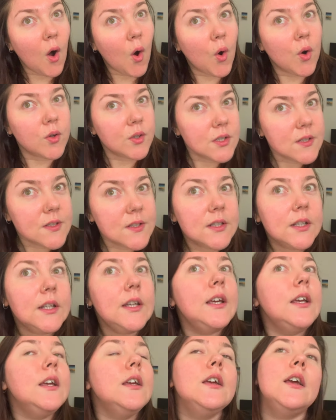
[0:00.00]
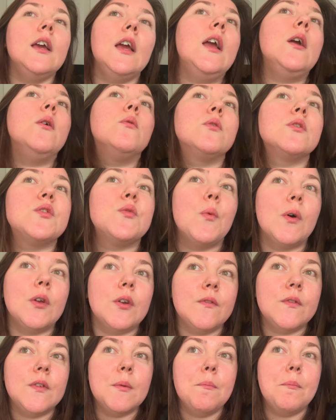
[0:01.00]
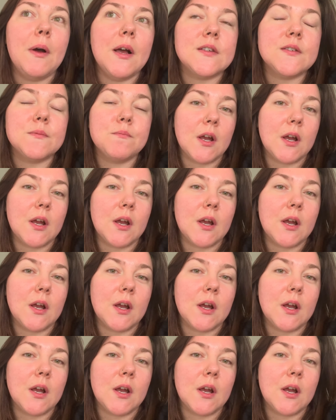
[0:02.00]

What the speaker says: Honestly, it was one of the best